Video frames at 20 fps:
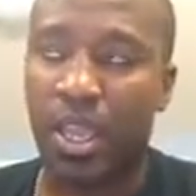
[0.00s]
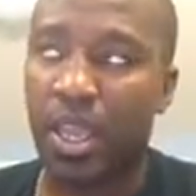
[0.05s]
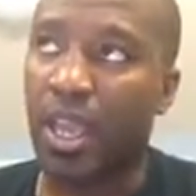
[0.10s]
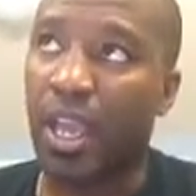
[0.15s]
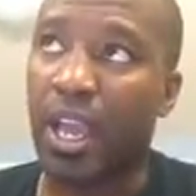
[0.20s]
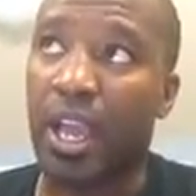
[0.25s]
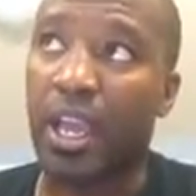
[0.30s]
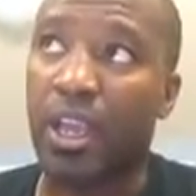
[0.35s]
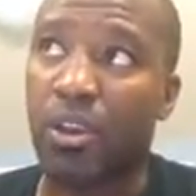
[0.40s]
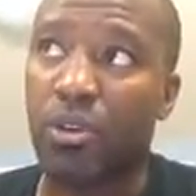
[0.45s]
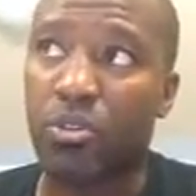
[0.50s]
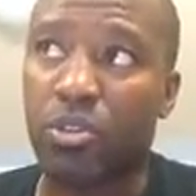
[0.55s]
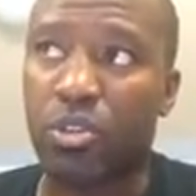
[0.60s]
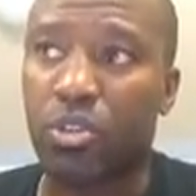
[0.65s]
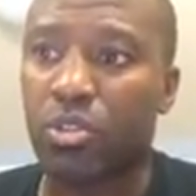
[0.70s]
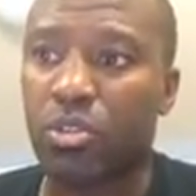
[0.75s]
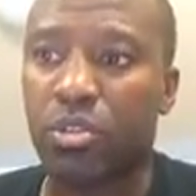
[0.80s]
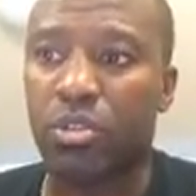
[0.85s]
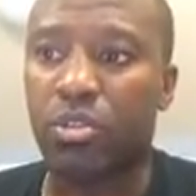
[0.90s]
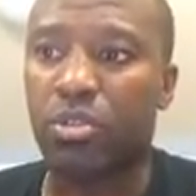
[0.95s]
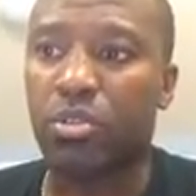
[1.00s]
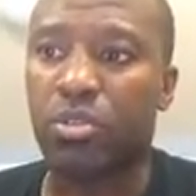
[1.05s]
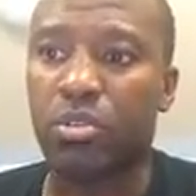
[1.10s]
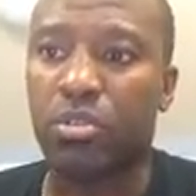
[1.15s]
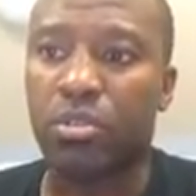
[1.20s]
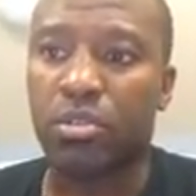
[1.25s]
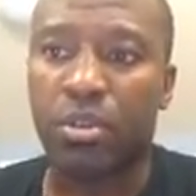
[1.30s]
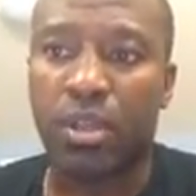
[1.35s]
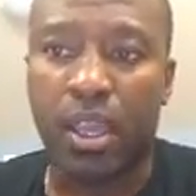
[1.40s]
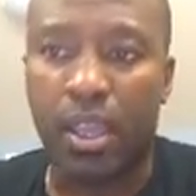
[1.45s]
How do
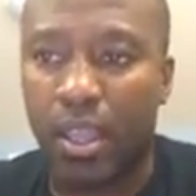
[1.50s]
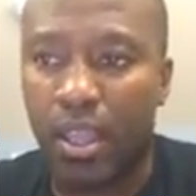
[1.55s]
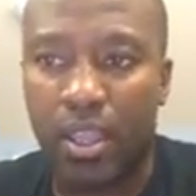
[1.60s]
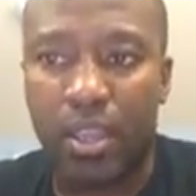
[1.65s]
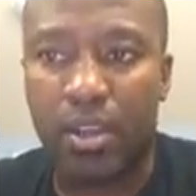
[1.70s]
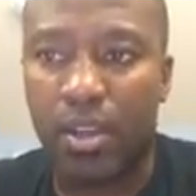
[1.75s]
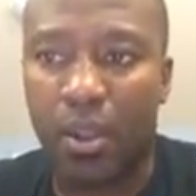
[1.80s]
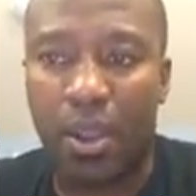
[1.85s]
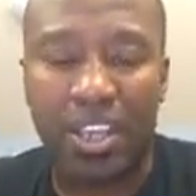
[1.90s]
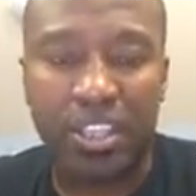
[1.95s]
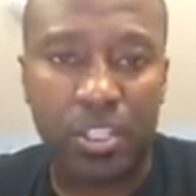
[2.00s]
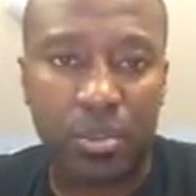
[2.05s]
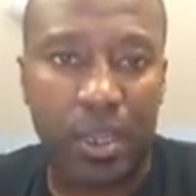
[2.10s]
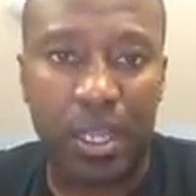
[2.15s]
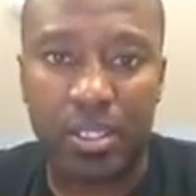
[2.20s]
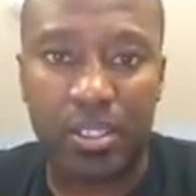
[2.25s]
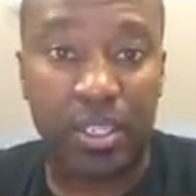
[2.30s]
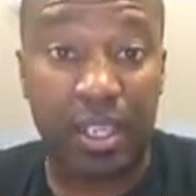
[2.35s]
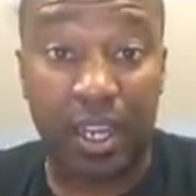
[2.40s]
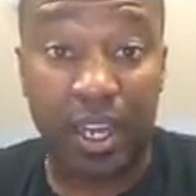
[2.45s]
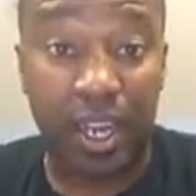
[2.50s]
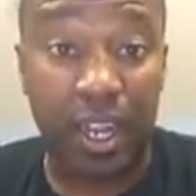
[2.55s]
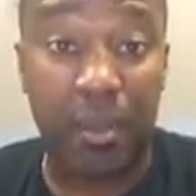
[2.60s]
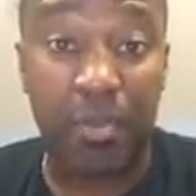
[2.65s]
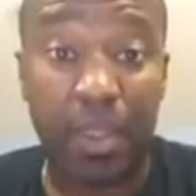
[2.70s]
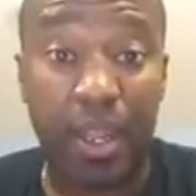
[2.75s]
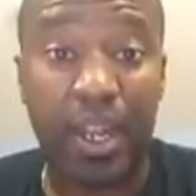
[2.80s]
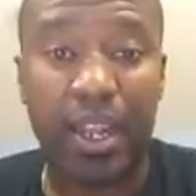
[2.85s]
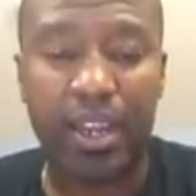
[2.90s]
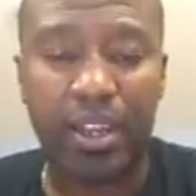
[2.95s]
you expect to climb
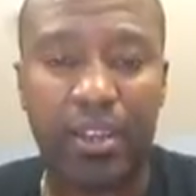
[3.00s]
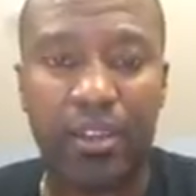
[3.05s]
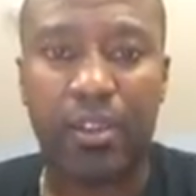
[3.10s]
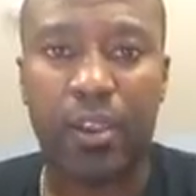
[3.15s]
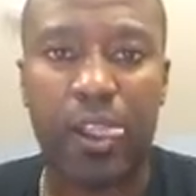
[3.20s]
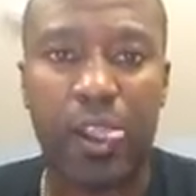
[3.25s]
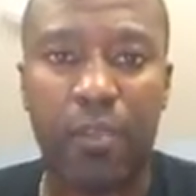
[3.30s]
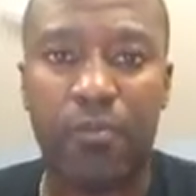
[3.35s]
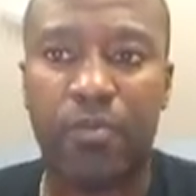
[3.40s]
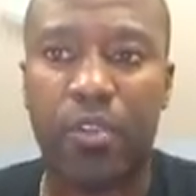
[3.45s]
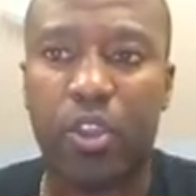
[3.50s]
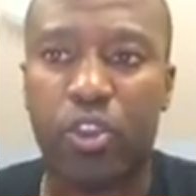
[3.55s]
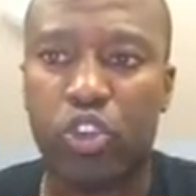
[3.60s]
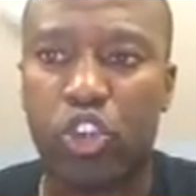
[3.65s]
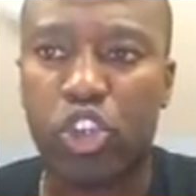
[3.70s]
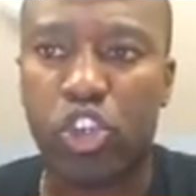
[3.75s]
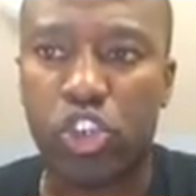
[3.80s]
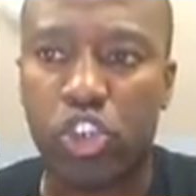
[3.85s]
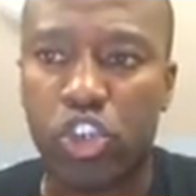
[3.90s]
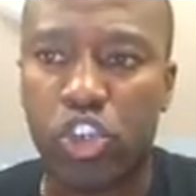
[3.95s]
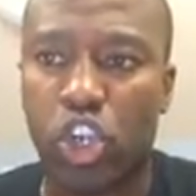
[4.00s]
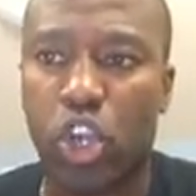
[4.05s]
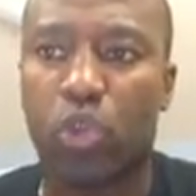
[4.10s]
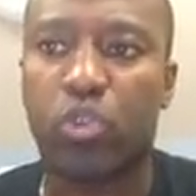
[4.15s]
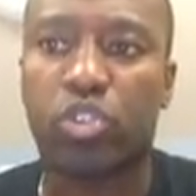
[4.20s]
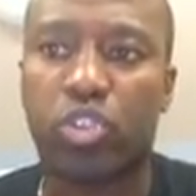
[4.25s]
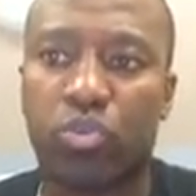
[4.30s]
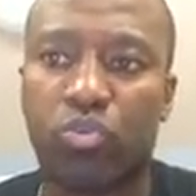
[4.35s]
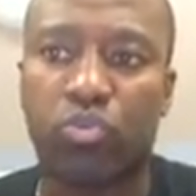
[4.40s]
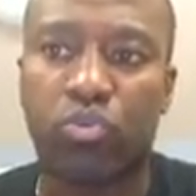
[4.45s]
the ladder? And just show
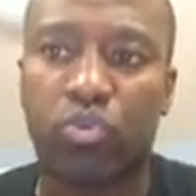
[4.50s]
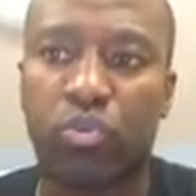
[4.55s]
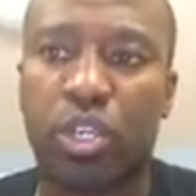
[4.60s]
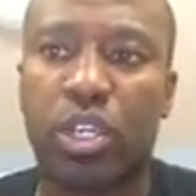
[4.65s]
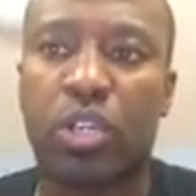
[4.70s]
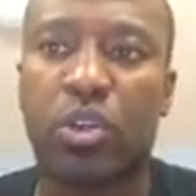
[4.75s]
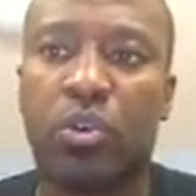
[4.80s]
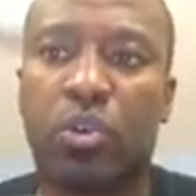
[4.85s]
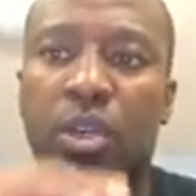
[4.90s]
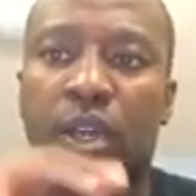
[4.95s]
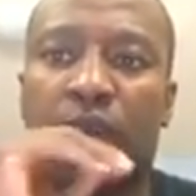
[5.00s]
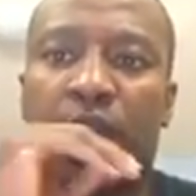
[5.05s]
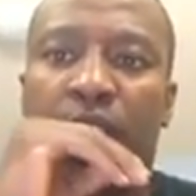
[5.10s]
some real